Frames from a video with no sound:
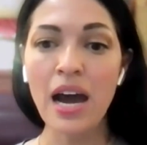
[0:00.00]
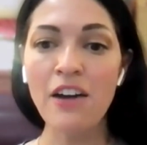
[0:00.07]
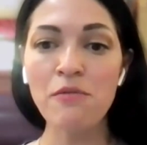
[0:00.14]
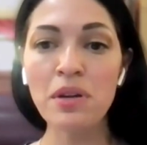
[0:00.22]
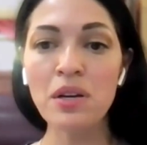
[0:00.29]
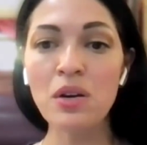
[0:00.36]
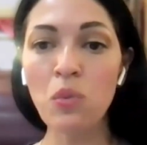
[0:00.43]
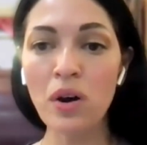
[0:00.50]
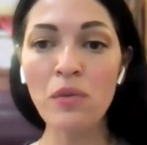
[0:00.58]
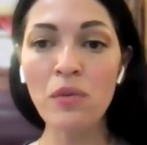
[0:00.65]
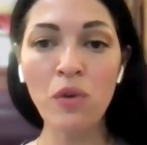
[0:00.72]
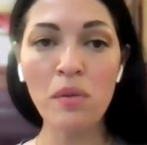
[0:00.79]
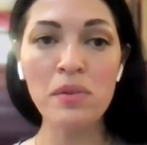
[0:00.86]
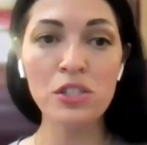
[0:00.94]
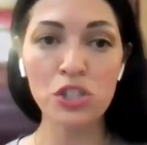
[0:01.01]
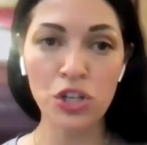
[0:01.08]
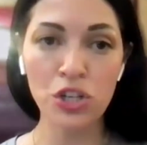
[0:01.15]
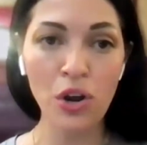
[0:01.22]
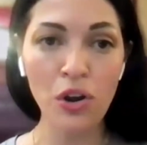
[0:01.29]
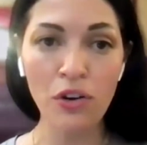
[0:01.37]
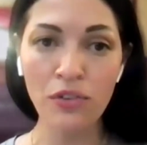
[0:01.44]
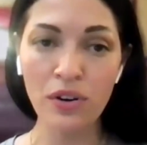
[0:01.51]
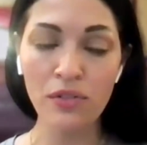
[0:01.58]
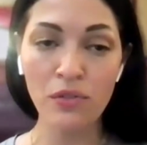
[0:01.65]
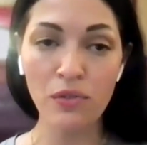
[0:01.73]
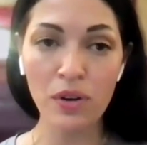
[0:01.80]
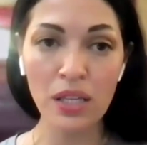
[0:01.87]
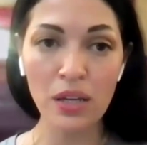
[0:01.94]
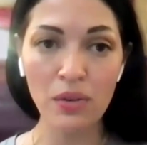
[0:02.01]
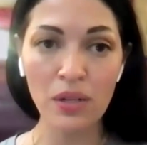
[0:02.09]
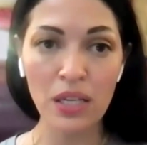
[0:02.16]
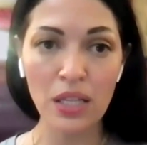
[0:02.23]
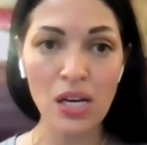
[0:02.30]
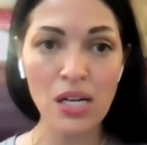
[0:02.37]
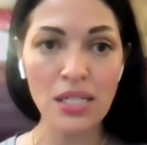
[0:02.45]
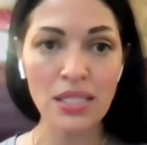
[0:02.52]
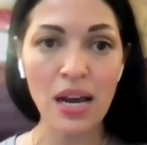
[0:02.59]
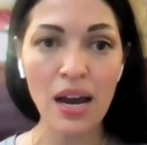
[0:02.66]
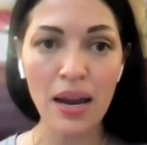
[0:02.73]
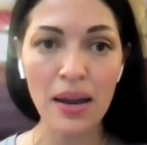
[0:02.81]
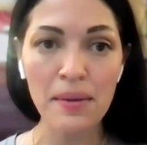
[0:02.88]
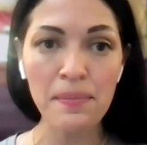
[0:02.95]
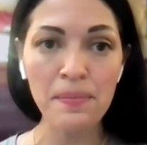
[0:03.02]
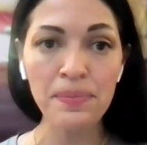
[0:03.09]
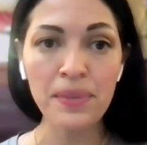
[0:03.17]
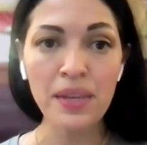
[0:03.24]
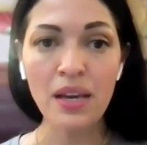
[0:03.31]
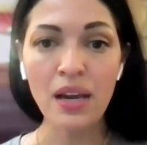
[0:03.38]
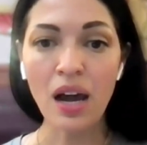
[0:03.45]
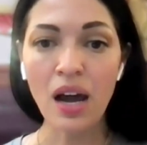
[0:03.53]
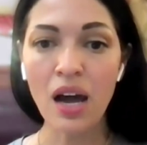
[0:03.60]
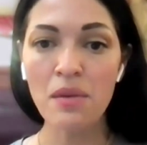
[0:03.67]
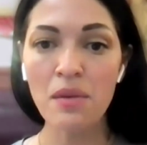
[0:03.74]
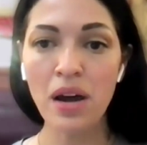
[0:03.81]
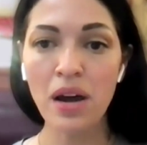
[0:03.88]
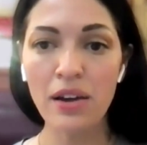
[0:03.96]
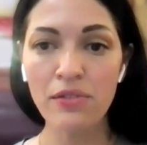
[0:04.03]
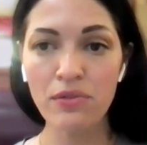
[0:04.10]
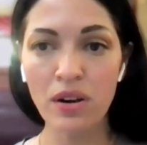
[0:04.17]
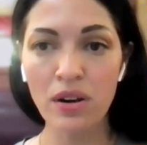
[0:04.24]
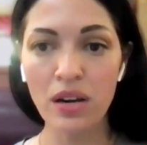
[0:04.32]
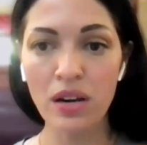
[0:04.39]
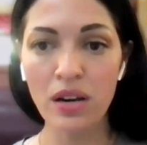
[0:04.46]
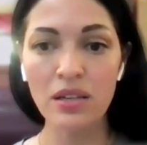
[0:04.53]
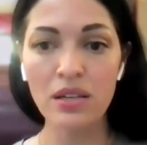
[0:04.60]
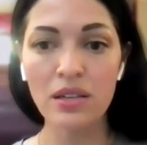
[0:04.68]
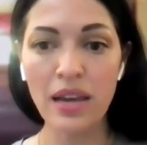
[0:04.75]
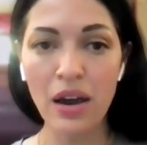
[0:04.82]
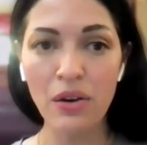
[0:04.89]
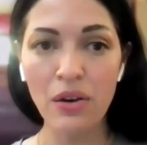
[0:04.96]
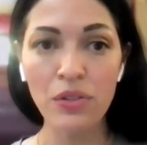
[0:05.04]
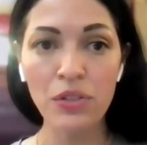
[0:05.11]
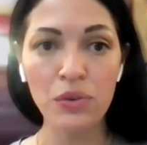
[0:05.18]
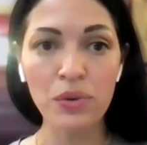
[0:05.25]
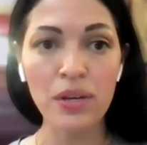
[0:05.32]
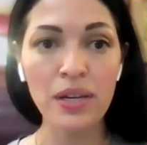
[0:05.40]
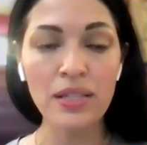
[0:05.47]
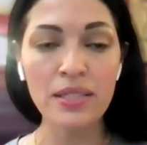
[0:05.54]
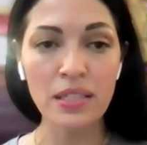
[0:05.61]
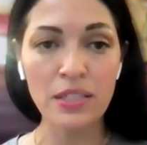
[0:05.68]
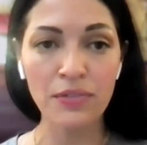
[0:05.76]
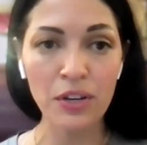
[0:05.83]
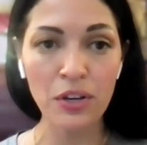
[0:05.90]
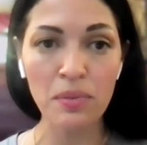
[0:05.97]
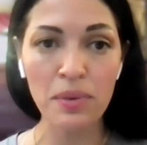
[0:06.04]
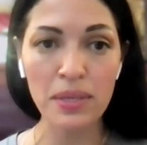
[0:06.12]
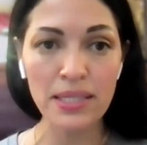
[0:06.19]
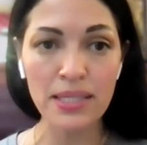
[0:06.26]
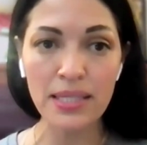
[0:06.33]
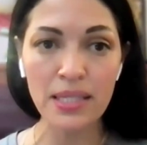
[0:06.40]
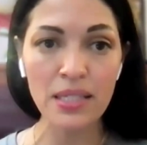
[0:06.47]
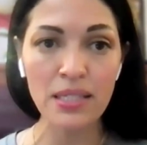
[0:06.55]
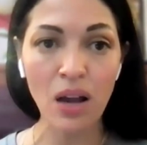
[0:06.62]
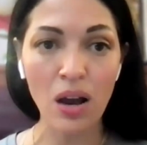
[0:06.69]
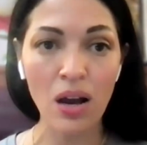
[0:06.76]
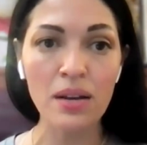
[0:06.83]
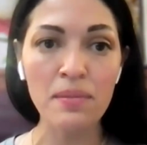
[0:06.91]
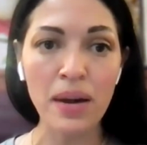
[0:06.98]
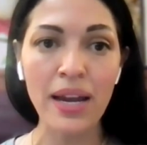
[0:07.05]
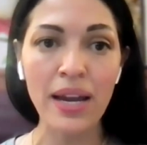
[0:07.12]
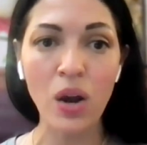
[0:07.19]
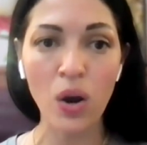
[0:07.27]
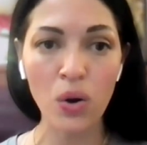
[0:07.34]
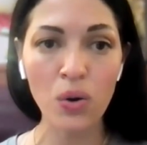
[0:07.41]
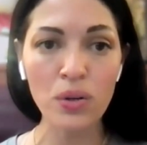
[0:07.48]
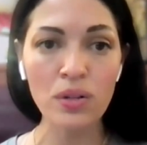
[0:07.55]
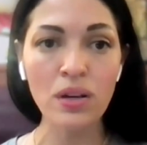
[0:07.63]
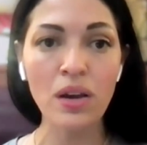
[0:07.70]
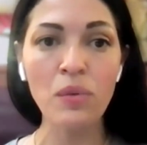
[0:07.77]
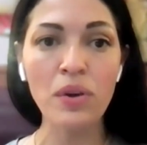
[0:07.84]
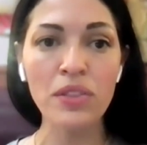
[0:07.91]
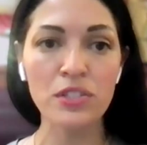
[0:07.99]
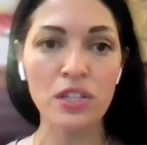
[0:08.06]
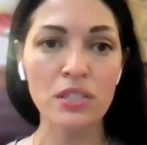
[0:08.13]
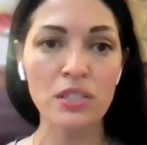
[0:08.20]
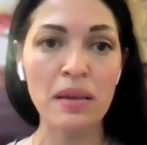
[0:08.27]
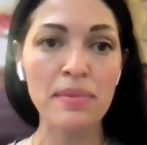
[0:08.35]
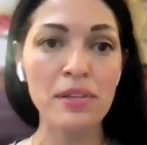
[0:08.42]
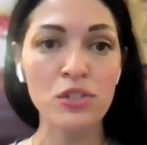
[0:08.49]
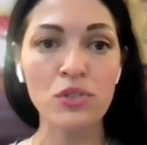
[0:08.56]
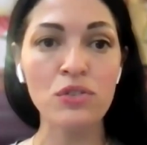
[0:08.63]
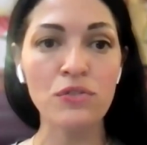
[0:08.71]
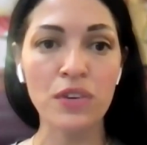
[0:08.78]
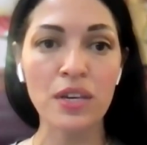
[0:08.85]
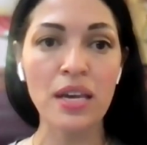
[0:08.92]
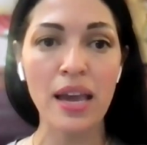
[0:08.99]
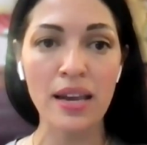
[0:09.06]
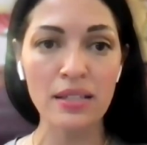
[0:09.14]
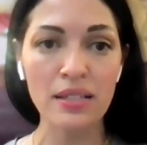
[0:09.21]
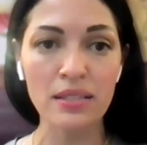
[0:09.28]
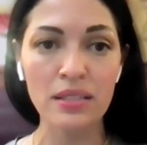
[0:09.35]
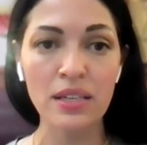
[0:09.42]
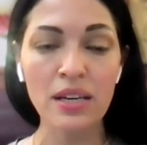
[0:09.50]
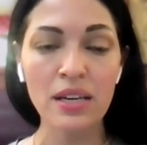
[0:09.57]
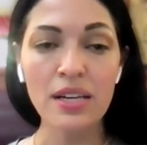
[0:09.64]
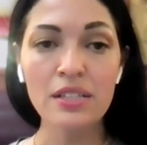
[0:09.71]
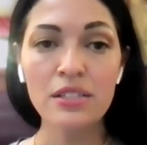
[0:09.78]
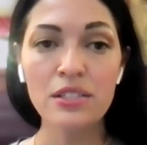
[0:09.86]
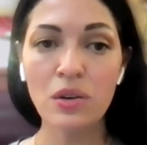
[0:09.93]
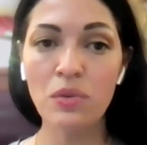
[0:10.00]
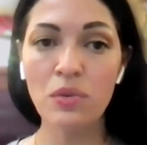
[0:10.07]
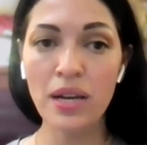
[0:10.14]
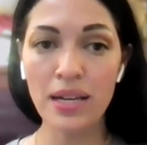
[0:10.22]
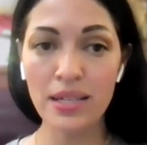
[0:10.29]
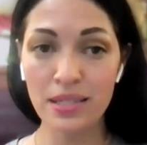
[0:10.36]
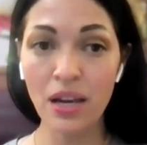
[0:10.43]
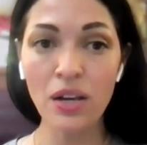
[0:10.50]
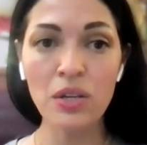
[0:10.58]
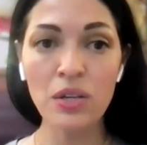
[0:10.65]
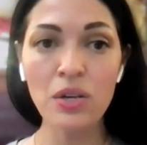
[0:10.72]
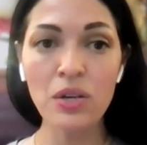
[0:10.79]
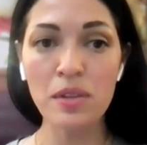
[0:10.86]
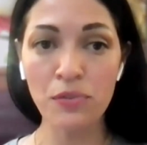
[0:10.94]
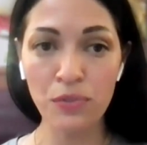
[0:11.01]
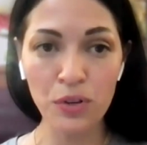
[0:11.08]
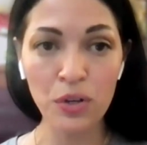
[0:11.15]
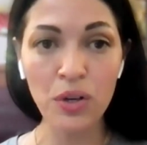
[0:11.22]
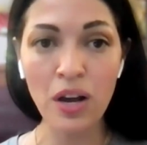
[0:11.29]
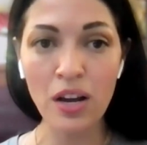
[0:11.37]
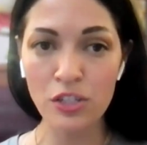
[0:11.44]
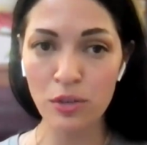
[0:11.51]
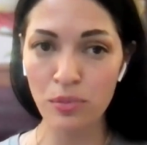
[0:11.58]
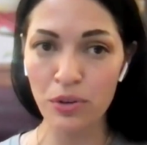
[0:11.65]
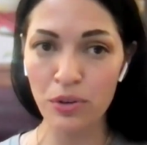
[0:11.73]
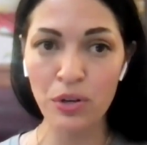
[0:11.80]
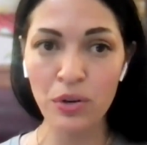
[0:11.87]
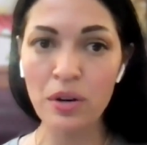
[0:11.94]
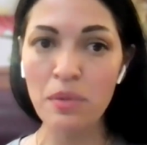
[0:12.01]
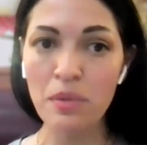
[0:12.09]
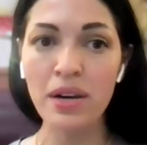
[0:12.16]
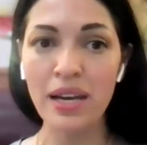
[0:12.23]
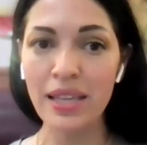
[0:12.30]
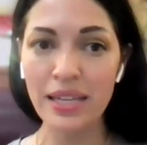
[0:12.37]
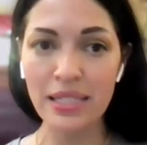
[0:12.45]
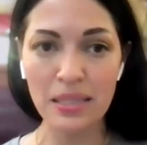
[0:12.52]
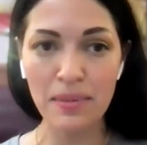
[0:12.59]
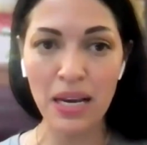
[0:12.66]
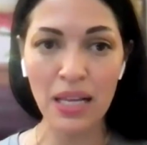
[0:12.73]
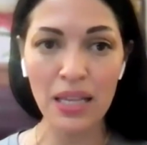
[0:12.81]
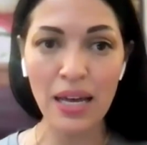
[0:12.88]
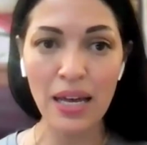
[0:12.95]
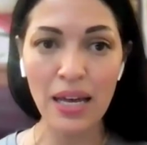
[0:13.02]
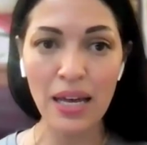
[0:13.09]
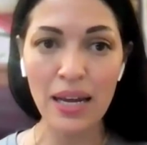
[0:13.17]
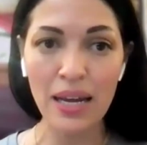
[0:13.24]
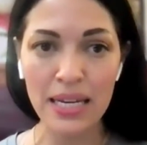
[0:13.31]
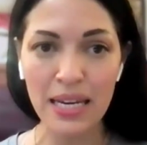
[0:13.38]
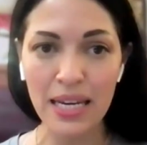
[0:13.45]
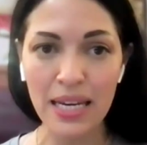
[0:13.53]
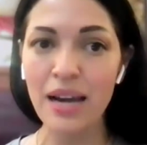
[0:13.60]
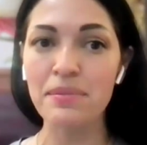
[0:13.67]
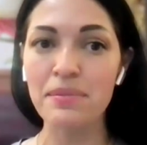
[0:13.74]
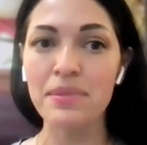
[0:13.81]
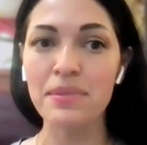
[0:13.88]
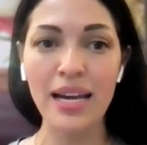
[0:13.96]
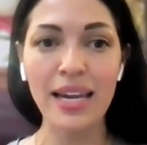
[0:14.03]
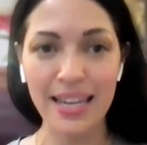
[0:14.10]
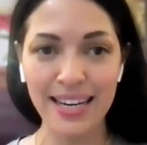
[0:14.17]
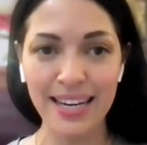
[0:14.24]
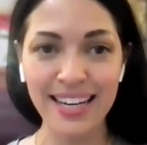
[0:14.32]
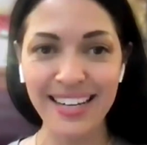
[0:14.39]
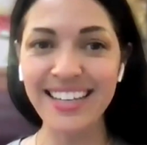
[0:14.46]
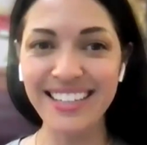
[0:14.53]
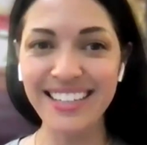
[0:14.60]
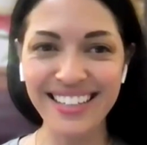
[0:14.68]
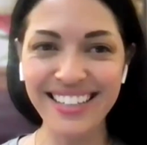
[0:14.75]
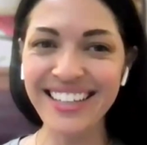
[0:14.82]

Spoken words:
I've been a one woman show for a really, really long time. I've run now 3 6-figure businesses on my own with just maybe 2 VAs. So when I tell you I'm the frugal entrepreneur, but I like to make a lot of money, I'm not kidding.